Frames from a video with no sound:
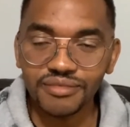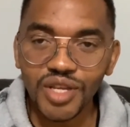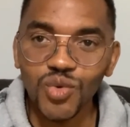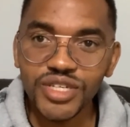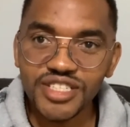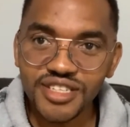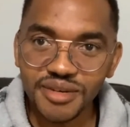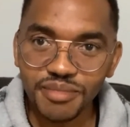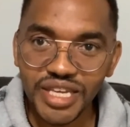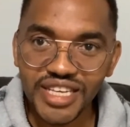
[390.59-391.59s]
What does that
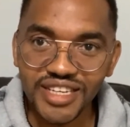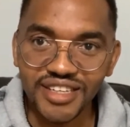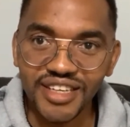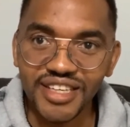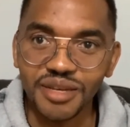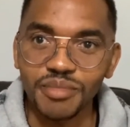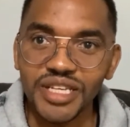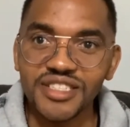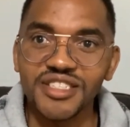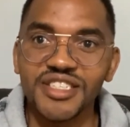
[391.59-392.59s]
mean? That
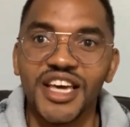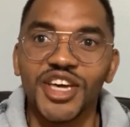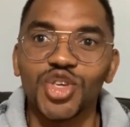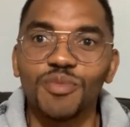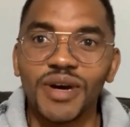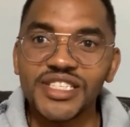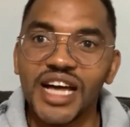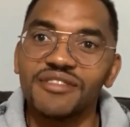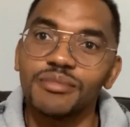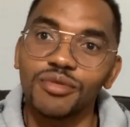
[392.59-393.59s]
means you must
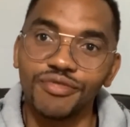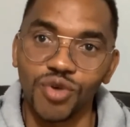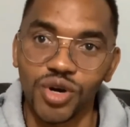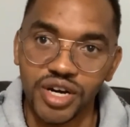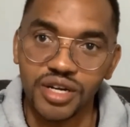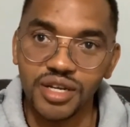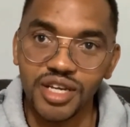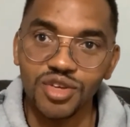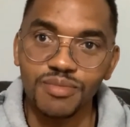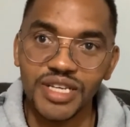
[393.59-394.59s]
have a before and
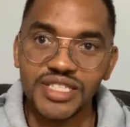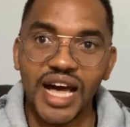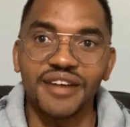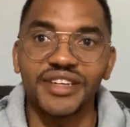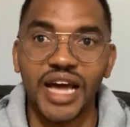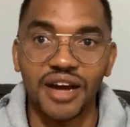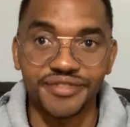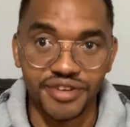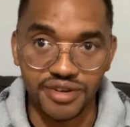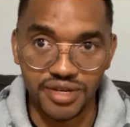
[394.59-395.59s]
you must have an
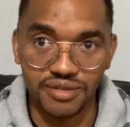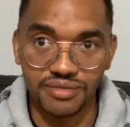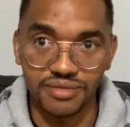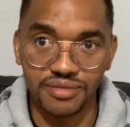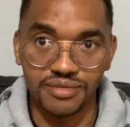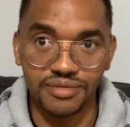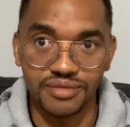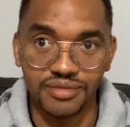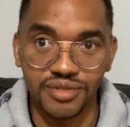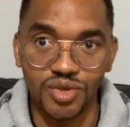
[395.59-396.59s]
after.
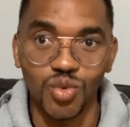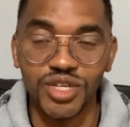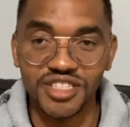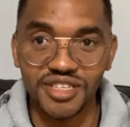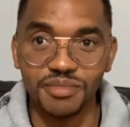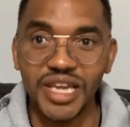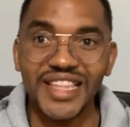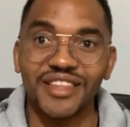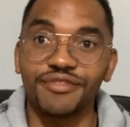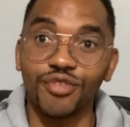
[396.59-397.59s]
What does it mean?
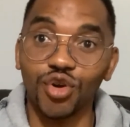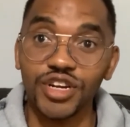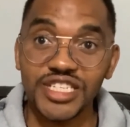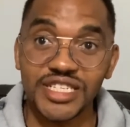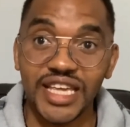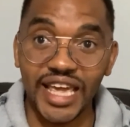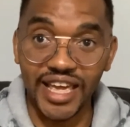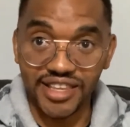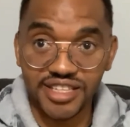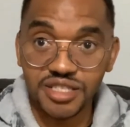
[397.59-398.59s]
The
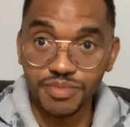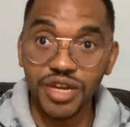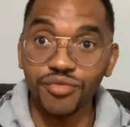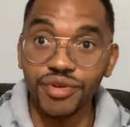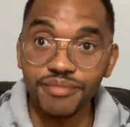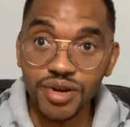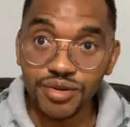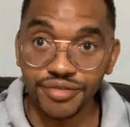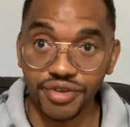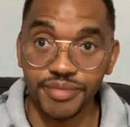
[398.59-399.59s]
foreskin that's being
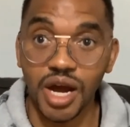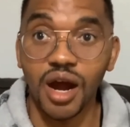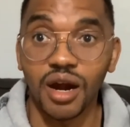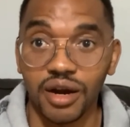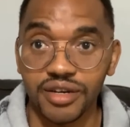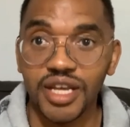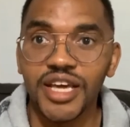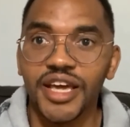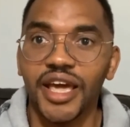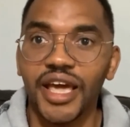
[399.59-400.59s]
removed from the heart
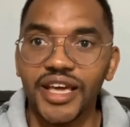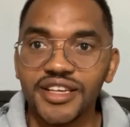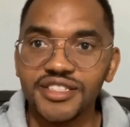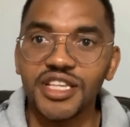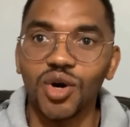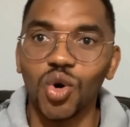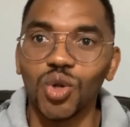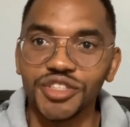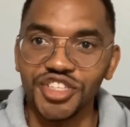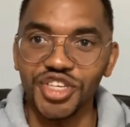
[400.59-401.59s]
is the
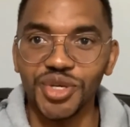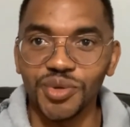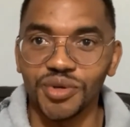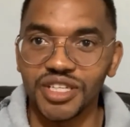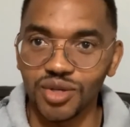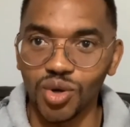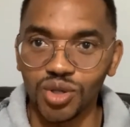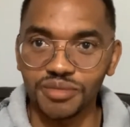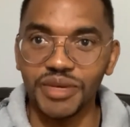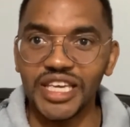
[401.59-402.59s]
old you and old
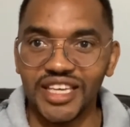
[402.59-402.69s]
me.